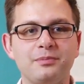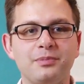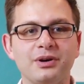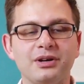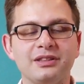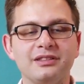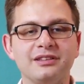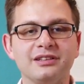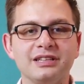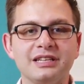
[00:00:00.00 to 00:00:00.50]

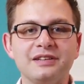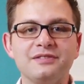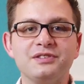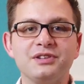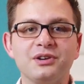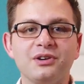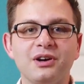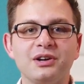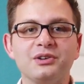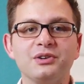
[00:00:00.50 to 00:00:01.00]
but the
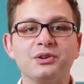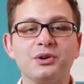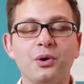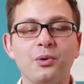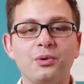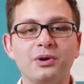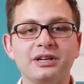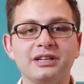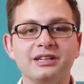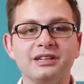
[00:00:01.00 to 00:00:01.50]
leaves are
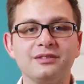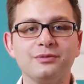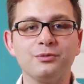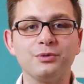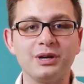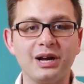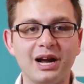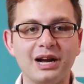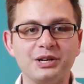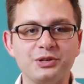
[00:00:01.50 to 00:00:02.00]
undergoing
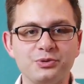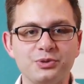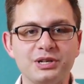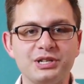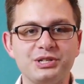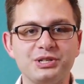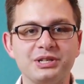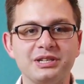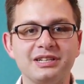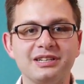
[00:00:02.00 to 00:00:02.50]

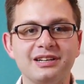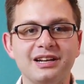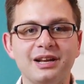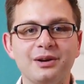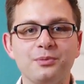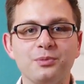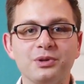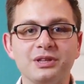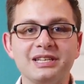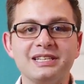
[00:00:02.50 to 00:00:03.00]
rehydration
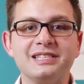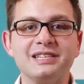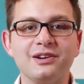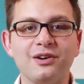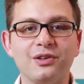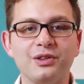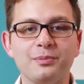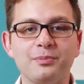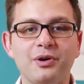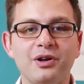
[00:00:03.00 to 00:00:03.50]
and
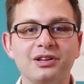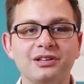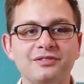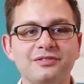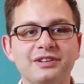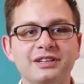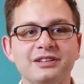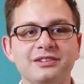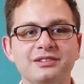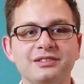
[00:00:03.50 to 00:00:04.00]
releasing all the
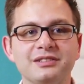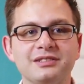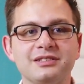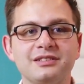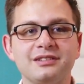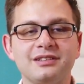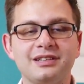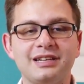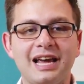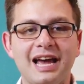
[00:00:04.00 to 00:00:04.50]

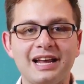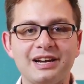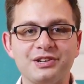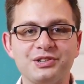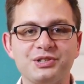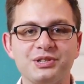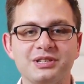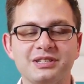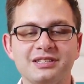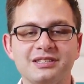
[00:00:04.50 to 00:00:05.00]
polyphenols,
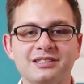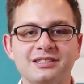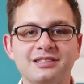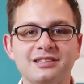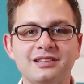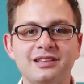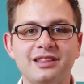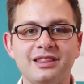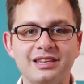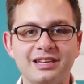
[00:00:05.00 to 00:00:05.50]

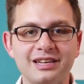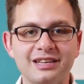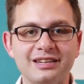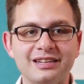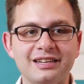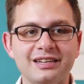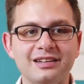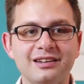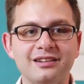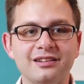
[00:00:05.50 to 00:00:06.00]
catechins,
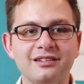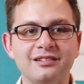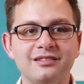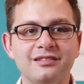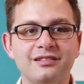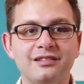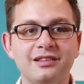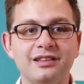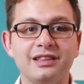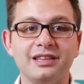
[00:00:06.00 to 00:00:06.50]
theanine,
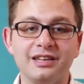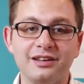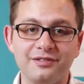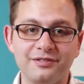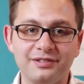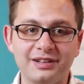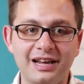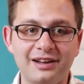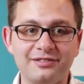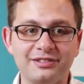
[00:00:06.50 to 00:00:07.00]

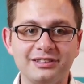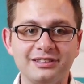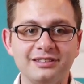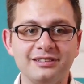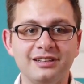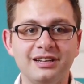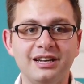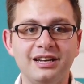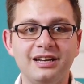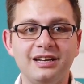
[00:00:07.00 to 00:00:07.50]
theaflavin,